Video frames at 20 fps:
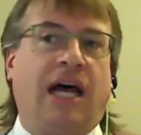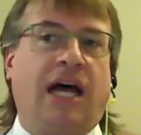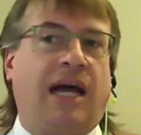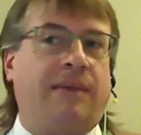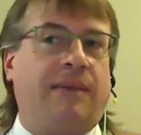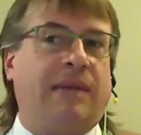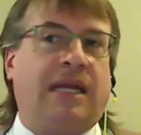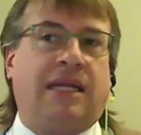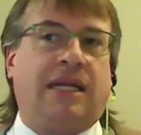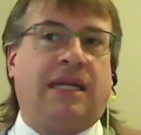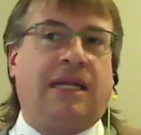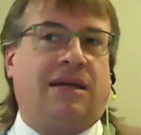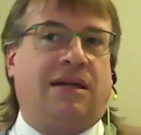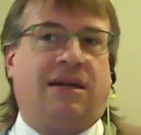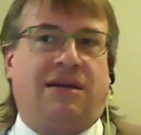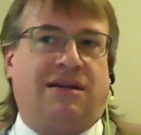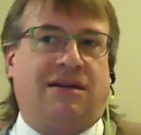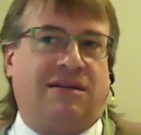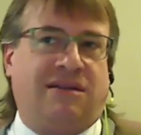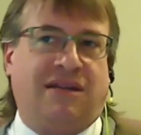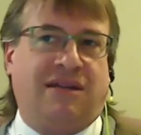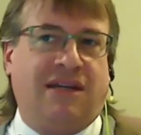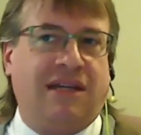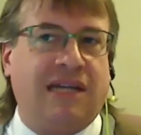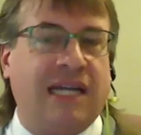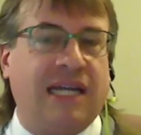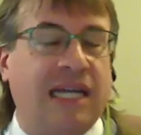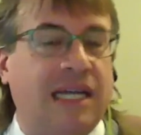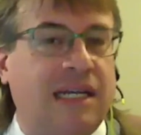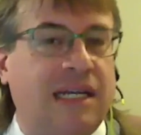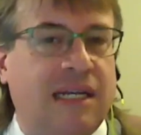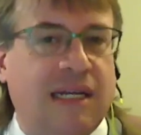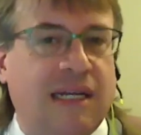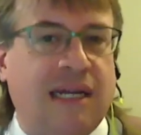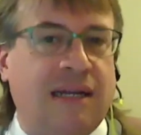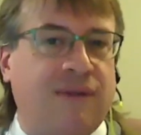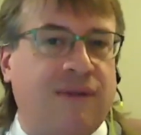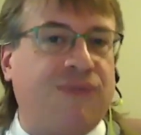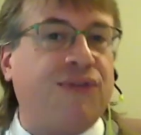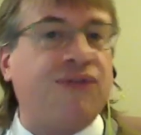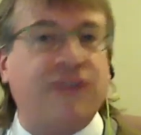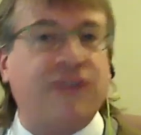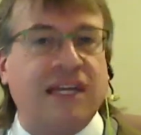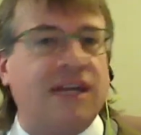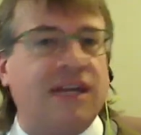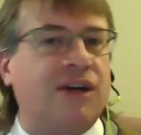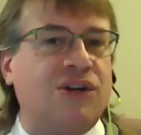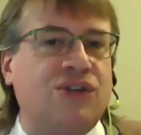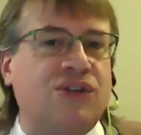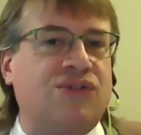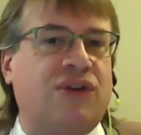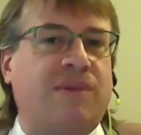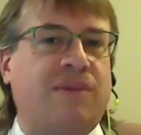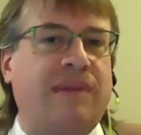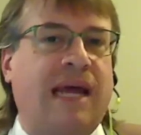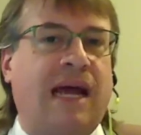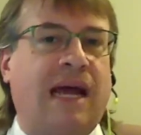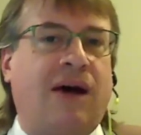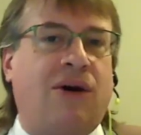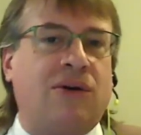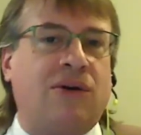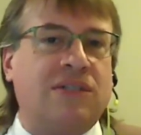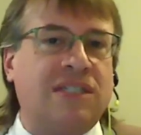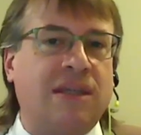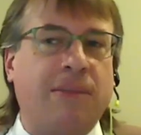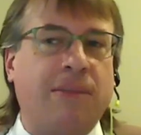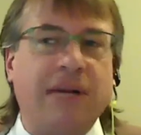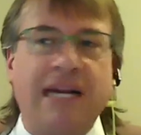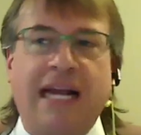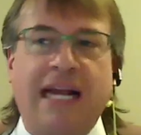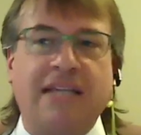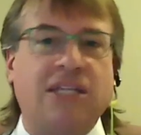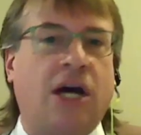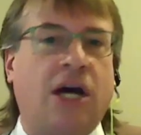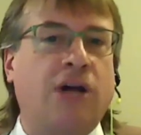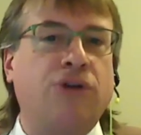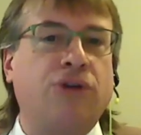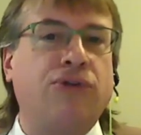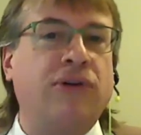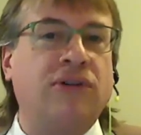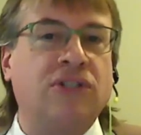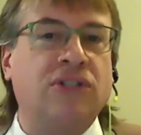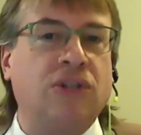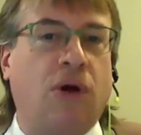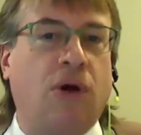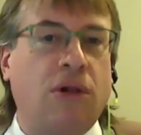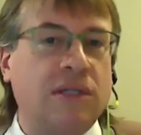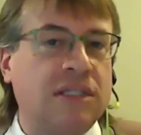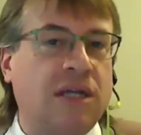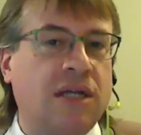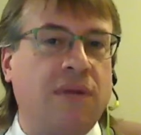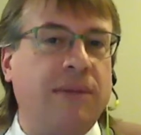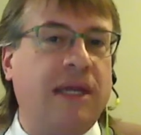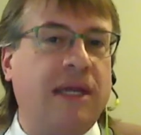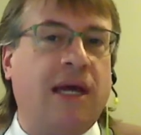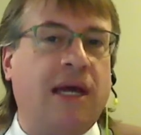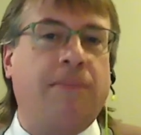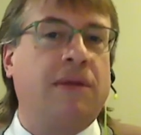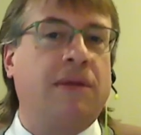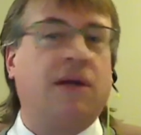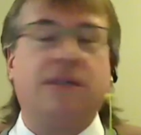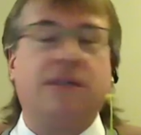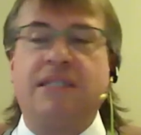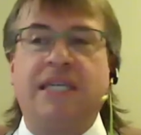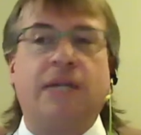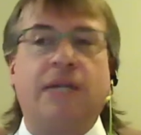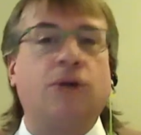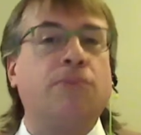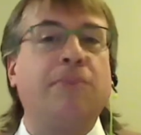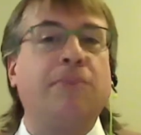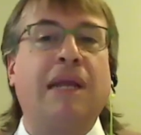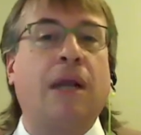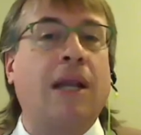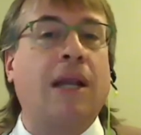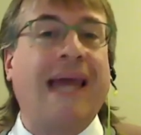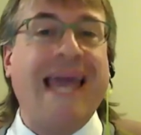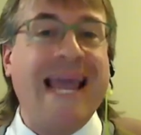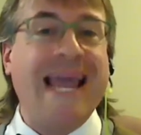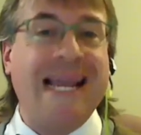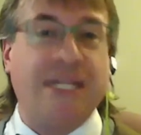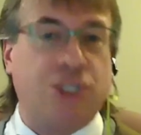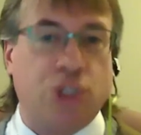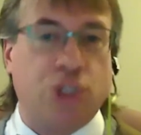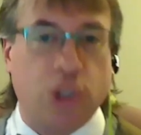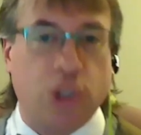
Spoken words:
I mean, in 50 years from now, somebody that's 100 years old is going to become considered middle-aged.